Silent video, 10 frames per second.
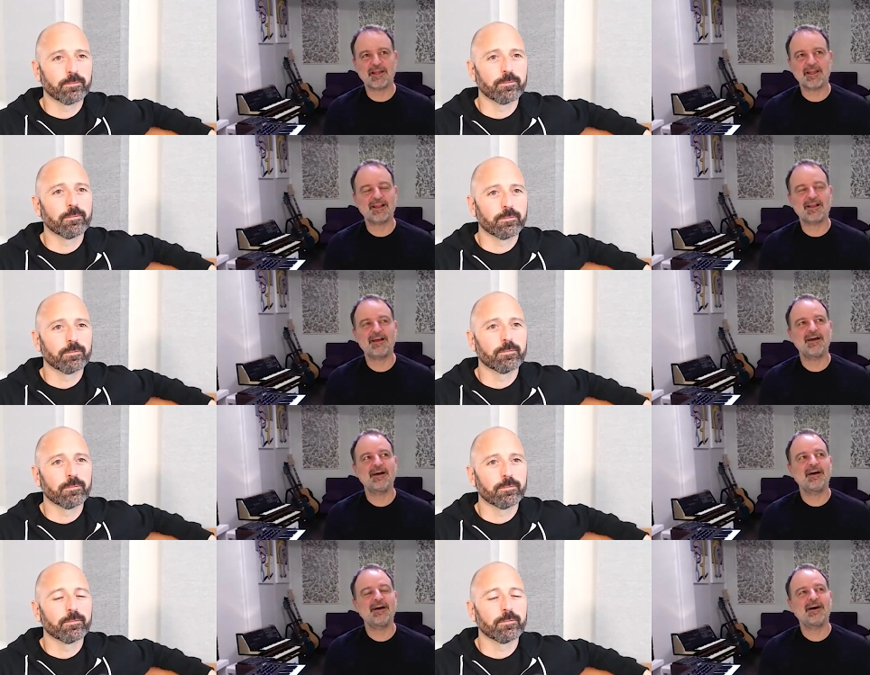Speaker 1: like
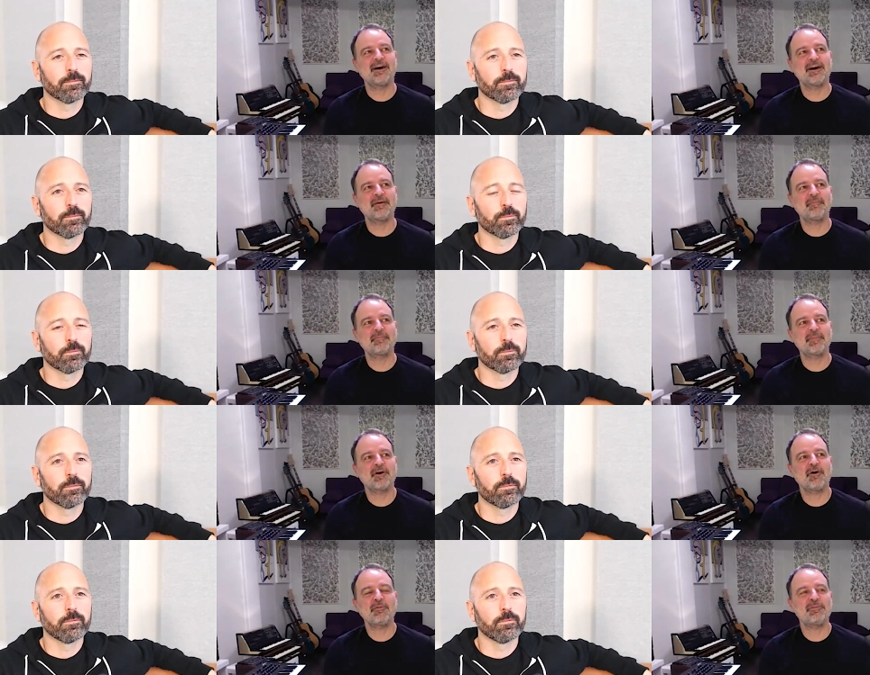um, the
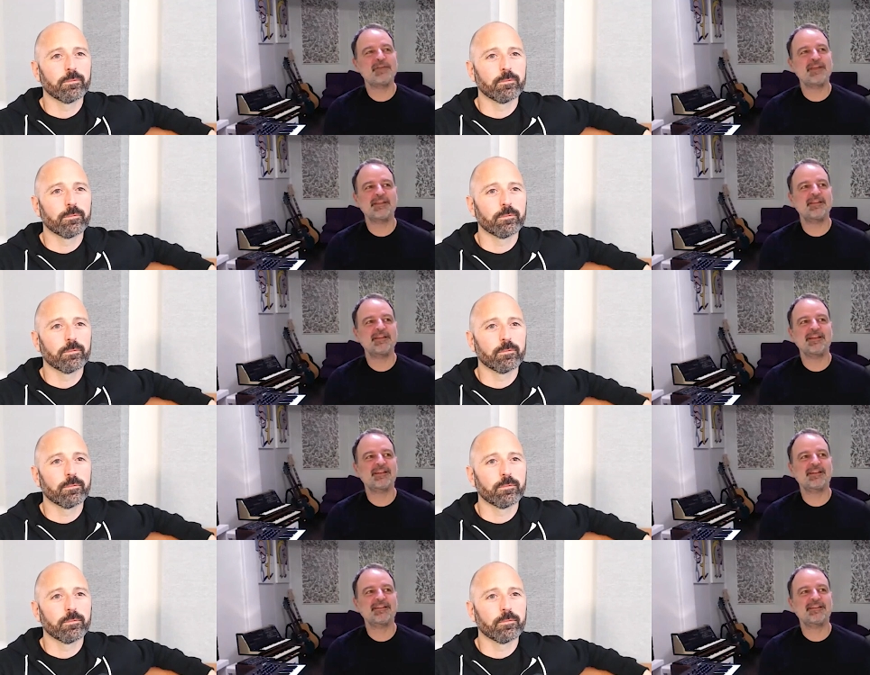whole thing and
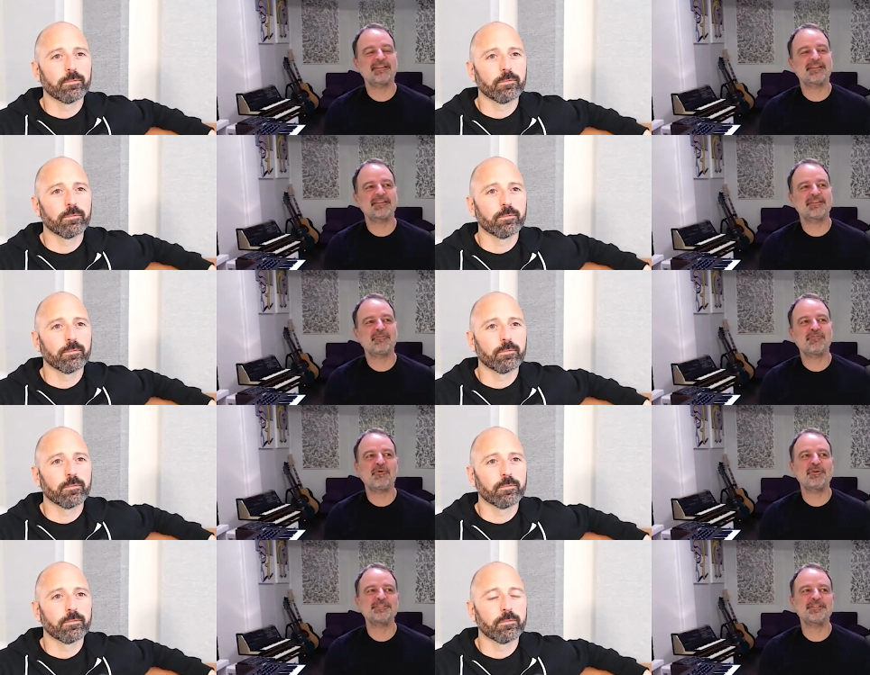then of
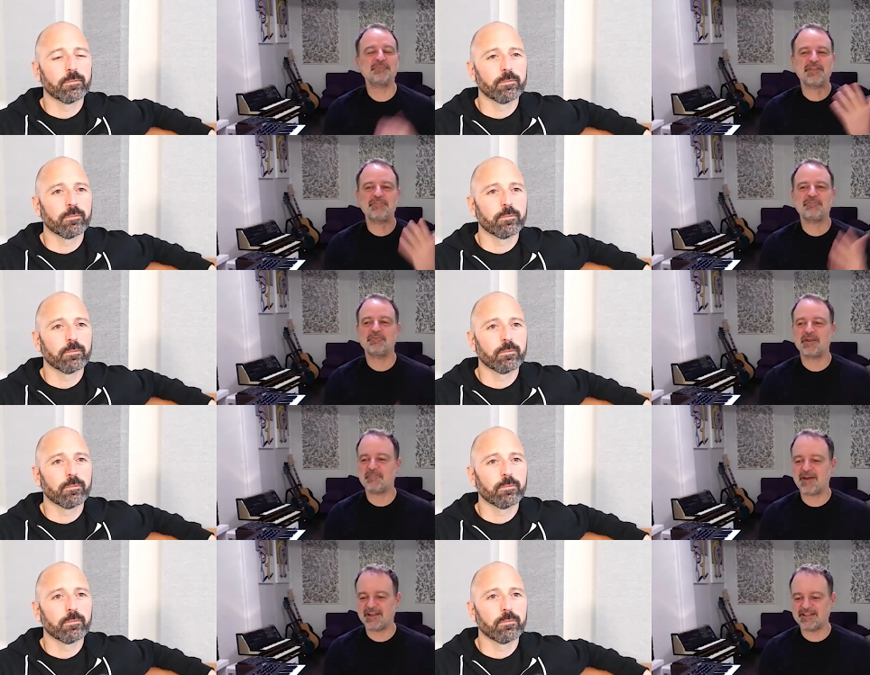course it went through my
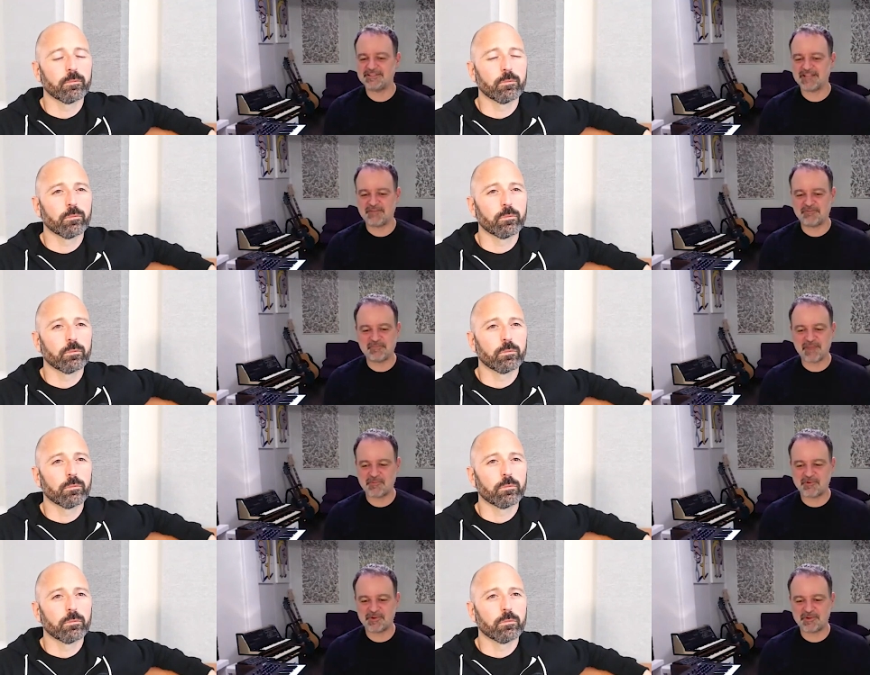mind every
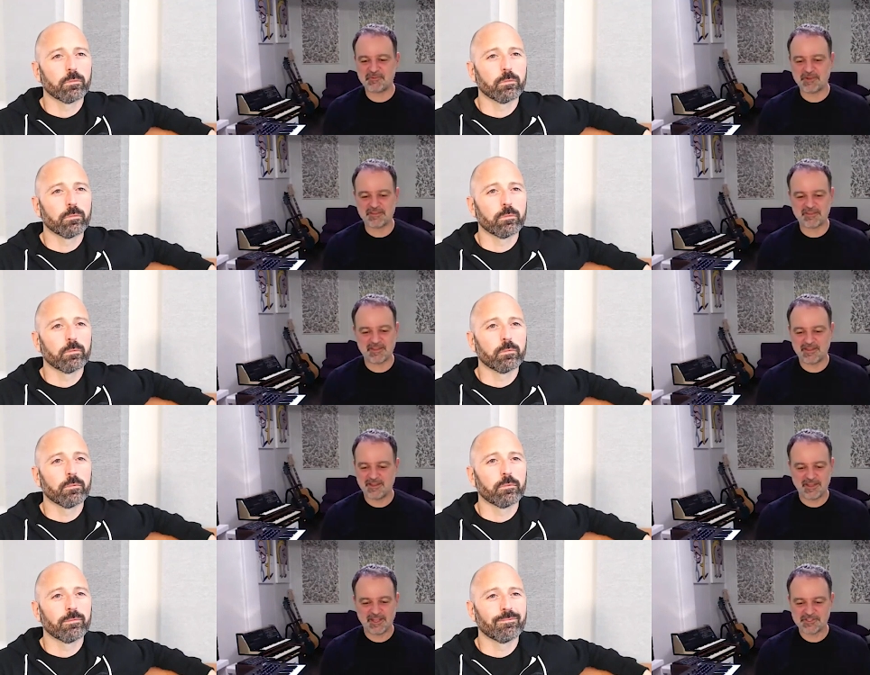memory with
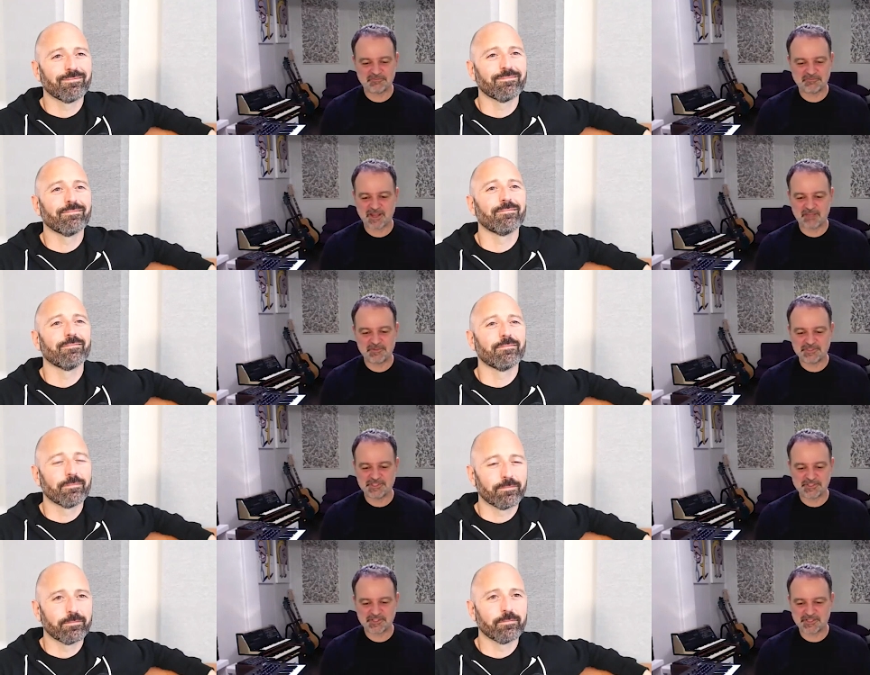each of my
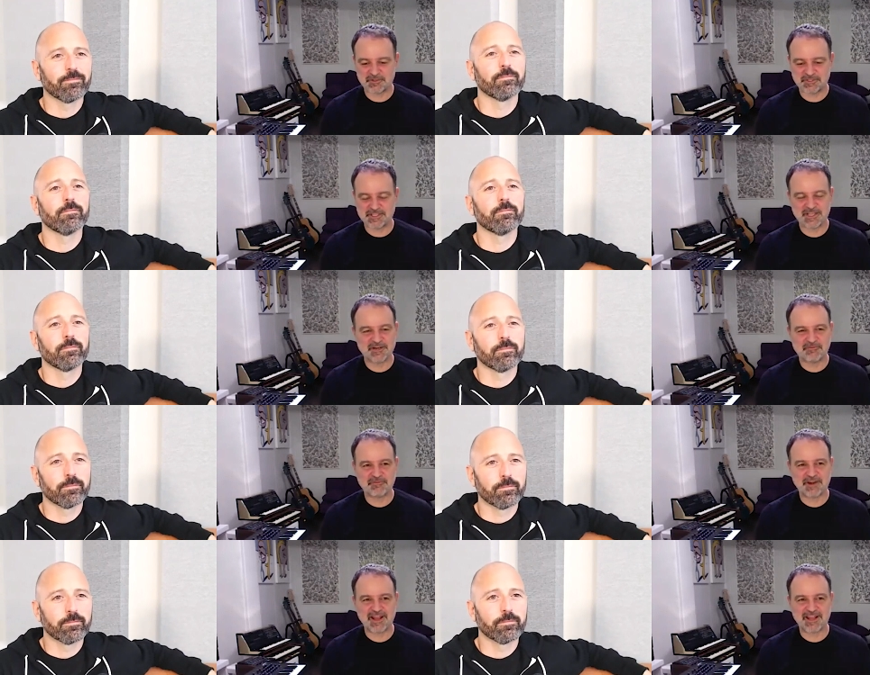musician or singer
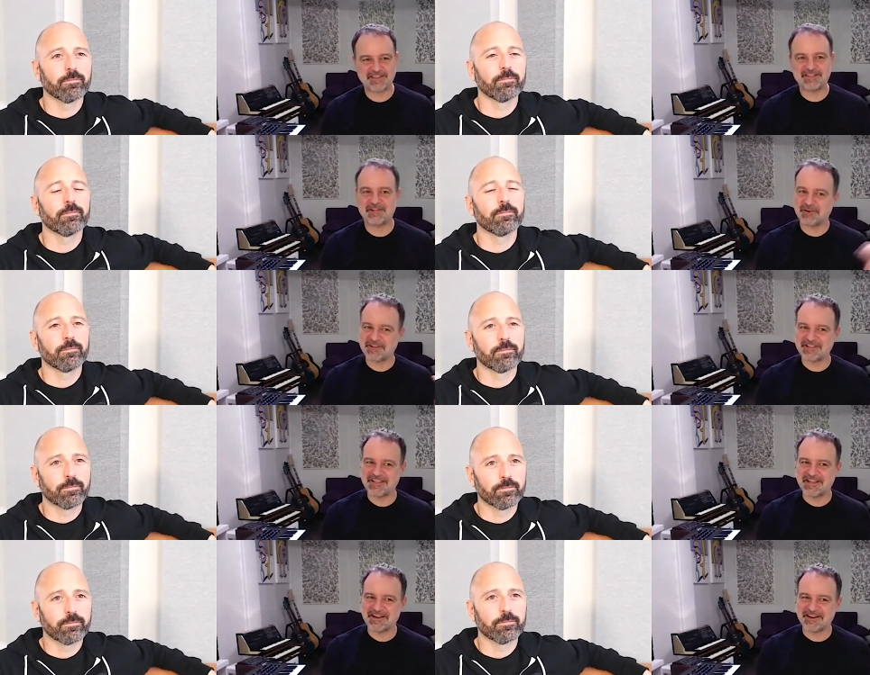friend that they were
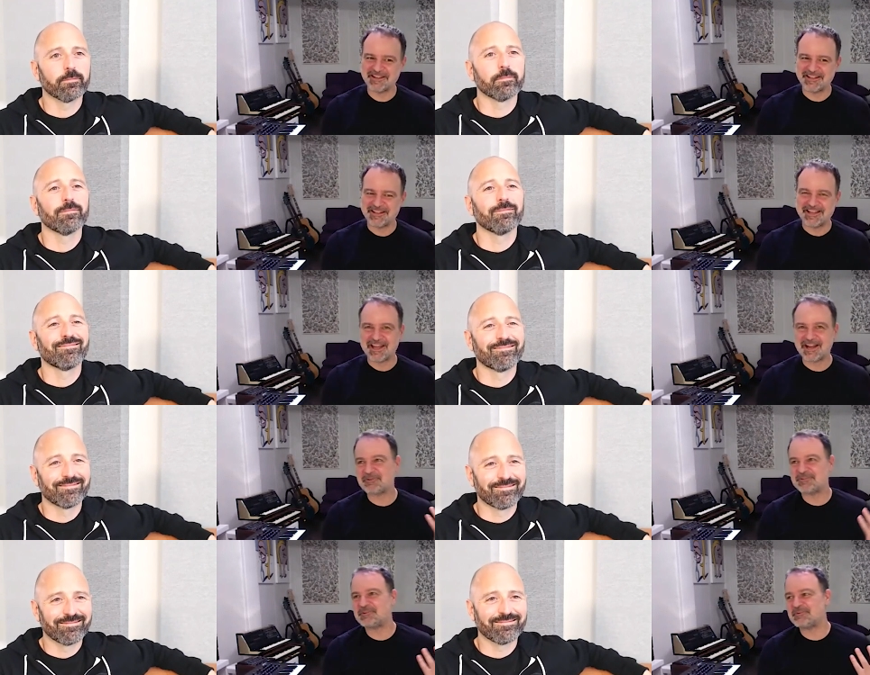here and i
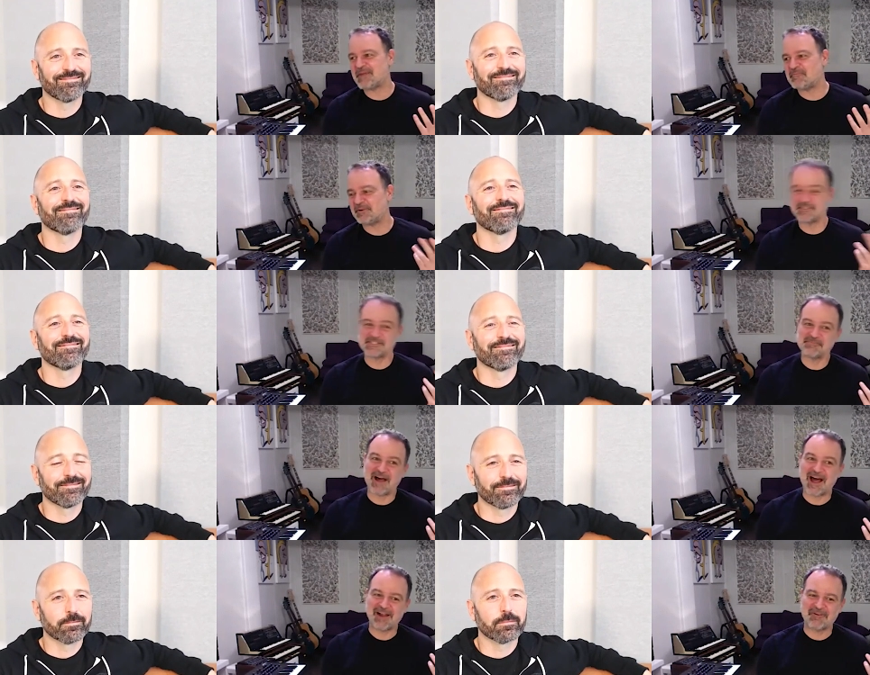would remember a
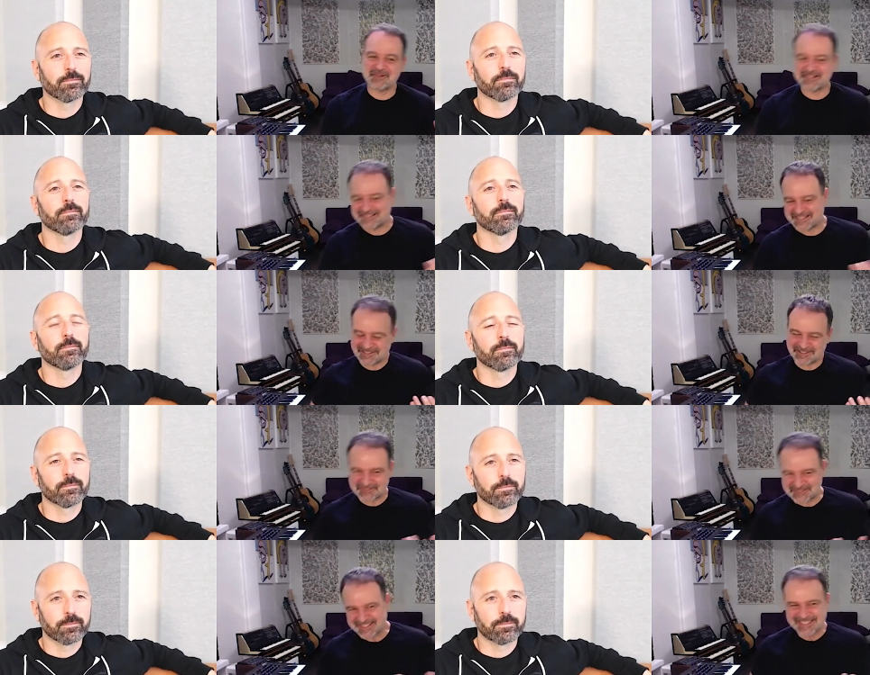smile when the, you
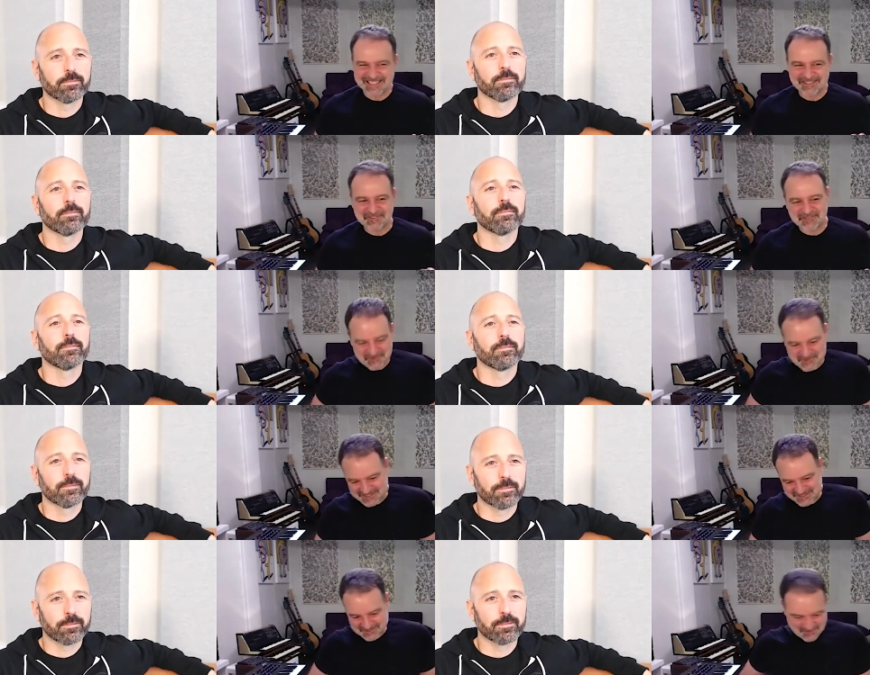know when
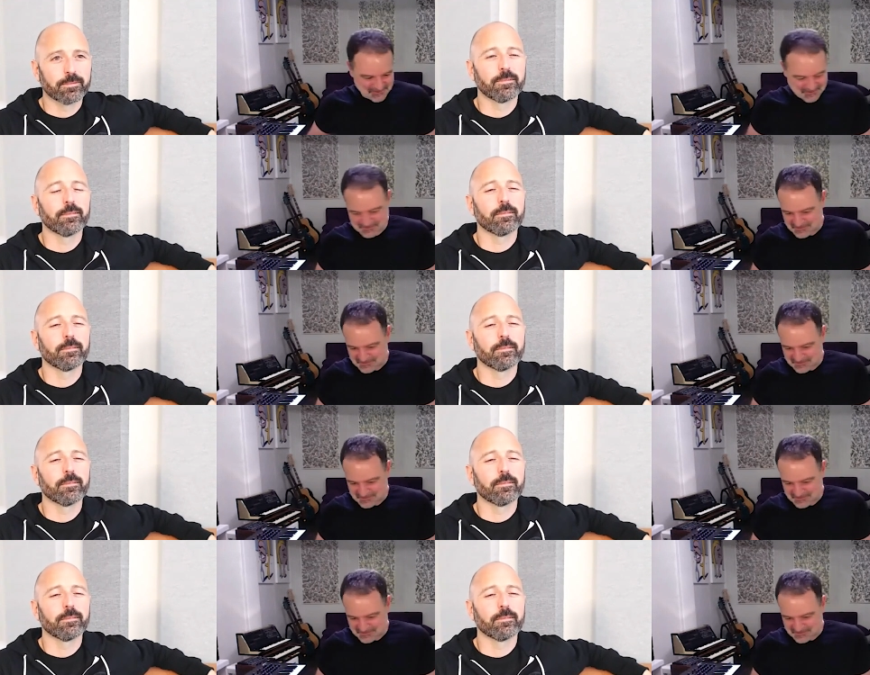when